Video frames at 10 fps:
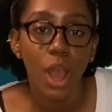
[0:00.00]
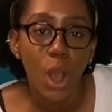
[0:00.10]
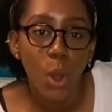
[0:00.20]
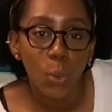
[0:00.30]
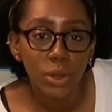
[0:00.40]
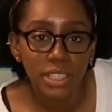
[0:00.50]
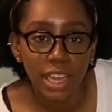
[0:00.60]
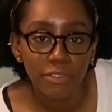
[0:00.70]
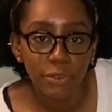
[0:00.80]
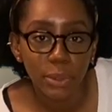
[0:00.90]
What's up,
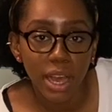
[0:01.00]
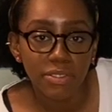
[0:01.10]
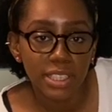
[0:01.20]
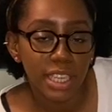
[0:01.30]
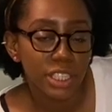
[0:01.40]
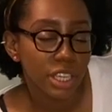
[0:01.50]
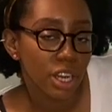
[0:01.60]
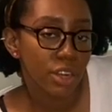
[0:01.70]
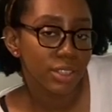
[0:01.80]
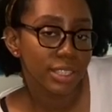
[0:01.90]
food lovers? It's your girl
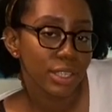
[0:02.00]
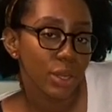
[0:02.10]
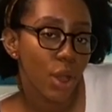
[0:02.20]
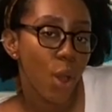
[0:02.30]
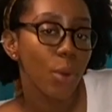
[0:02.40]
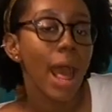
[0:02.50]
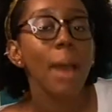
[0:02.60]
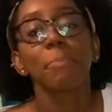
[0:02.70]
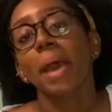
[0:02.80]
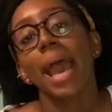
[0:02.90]
Christine Nicole. I'm
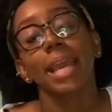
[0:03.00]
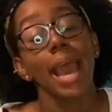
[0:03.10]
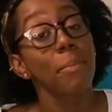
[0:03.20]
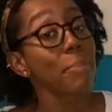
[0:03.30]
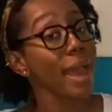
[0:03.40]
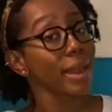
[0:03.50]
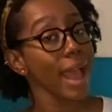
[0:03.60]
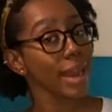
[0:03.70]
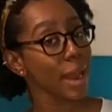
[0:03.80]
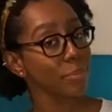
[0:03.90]
back, I'm better, and
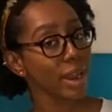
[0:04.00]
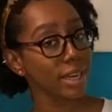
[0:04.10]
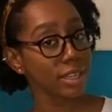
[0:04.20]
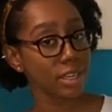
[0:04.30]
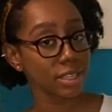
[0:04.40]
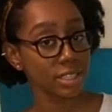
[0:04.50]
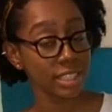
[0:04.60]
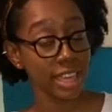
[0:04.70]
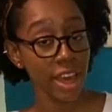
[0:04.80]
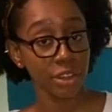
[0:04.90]
I'm ready to cook
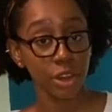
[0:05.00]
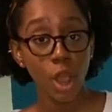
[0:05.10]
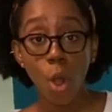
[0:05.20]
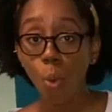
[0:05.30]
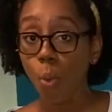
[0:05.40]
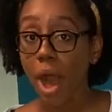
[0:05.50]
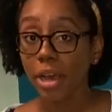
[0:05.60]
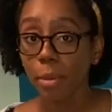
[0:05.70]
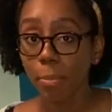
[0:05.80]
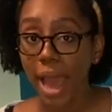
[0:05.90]
together.
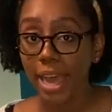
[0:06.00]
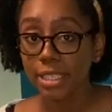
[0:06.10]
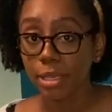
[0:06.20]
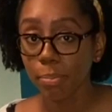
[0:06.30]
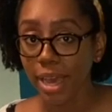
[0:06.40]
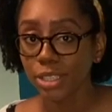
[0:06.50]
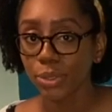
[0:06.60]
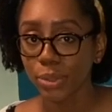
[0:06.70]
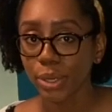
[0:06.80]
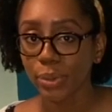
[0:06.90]
Welcome back to my
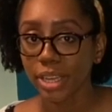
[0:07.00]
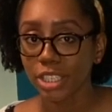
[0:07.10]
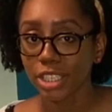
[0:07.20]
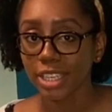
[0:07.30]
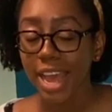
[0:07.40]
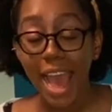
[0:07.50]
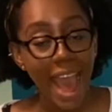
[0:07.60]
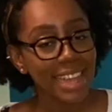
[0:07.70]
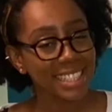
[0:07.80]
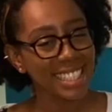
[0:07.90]
studio kitchen. And
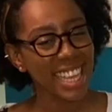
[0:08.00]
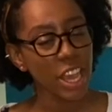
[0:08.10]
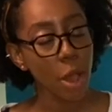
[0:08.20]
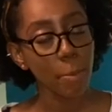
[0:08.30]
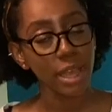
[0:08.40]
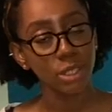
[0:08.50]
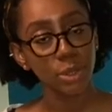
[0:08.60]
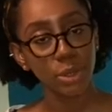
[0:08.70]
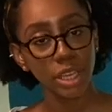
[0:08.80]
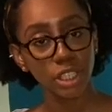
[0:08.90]
today on my studio
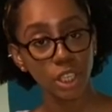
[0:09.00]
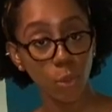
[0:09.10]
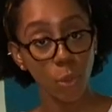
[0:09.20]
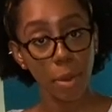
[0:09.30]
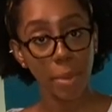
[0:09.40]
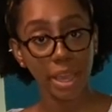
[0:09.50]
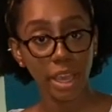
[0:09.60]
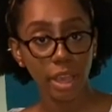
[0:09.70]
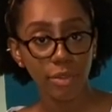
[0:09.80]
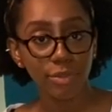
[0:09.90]
kitchen, we're making
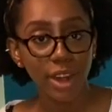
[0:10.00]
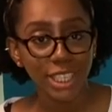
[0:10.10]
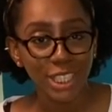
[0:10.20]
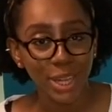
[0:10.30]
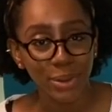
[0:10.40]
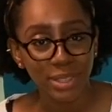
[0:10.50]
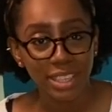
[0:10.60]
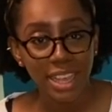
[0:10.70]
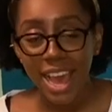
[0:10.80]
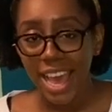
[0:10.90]
French toast.
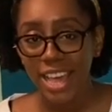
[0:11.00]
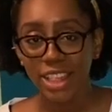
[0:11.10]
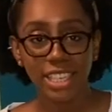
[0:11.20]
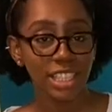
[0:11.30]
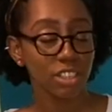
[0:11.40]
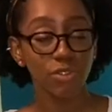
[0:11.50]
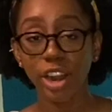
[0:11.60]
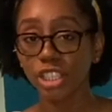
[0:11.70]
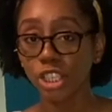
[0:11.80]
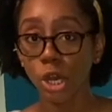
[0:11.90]
This
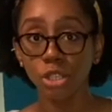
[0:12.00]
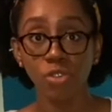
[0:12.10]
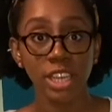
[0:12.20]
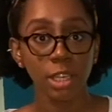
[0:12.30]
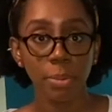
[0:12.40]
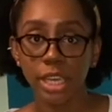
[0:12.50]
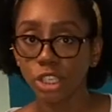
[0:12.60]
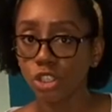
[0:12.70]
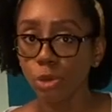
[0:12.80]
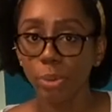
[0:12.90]
French toast recipe is
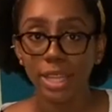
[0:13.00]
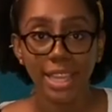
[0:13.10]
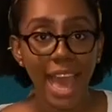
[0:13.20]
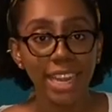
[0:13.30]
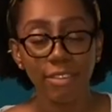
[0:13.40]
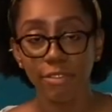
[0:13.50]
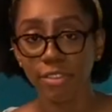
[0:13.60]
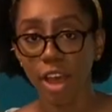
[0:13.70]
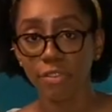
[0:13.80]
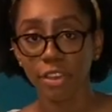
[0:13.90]
super light and
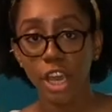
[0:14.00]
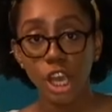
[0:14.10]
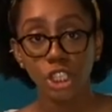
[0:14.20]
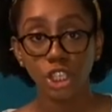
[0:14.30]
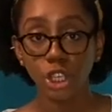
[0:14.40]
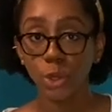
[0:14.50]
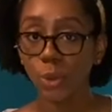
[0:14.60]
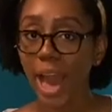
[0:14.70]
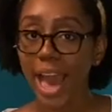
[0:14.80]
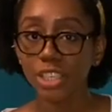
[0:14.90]
fluffy, so you
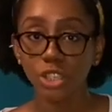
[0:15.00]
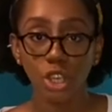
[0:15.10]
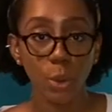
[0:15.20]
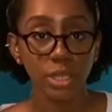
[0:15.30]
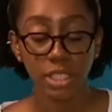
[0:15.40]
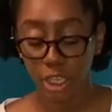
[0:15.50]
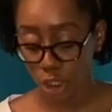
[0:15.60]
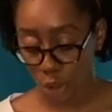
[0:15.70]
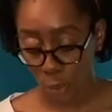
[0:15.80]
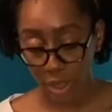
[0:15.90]
guys are going to
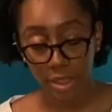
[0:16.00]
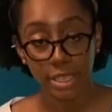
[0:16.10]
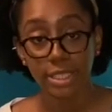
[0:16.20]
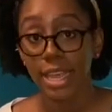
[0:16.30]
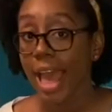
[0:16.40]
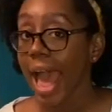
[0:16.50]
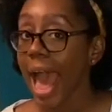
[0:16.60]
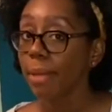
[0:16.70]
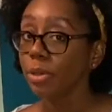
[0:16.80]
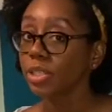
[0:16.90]
enjoy this. I'm
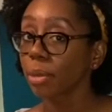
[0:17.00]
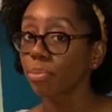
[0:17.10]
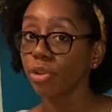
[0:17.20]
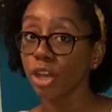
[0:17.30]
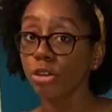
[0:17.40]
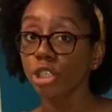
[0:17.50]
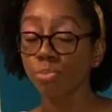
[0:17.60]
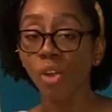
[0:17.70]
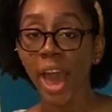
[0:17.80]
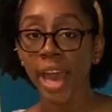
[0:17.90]
using brioche
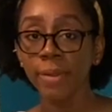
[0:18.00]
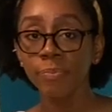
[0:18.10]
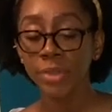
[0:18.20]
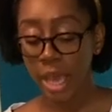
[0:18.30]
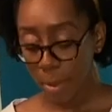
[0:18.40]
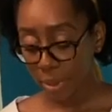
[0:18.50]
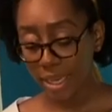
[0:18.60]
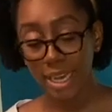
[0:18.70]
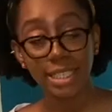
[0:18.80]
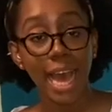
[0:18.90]
bread
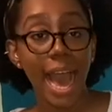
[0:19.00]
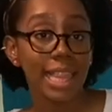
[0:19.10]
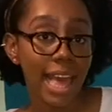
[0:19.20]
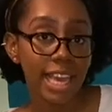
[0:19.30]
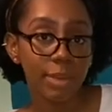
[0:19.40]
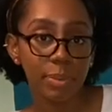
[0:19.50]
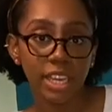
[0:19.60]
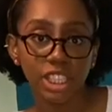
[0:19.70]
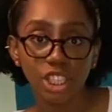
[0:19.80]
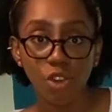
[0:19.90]
because I like it because
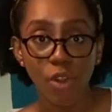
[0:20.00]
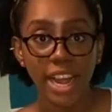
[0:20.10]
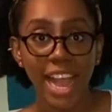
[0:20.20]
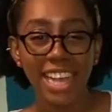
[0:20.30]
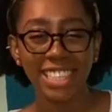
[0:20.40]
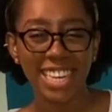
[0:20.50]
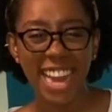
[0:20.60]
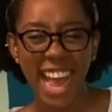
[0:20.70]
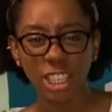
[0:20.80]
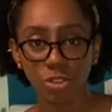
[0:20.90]
it already has a
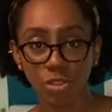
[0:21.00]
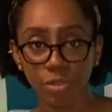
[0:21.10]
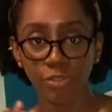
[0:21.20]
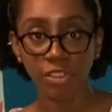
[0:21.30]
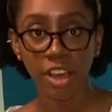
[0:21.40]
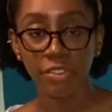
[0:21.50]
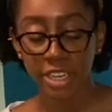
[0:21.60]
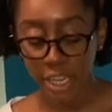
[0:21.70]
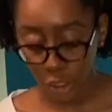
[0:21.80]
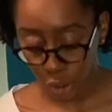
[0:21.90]
natural
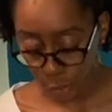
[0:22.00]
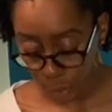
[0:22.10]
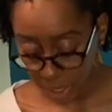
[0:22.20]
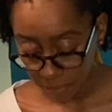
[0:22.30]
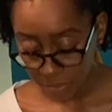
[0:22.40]
fluffiness to it.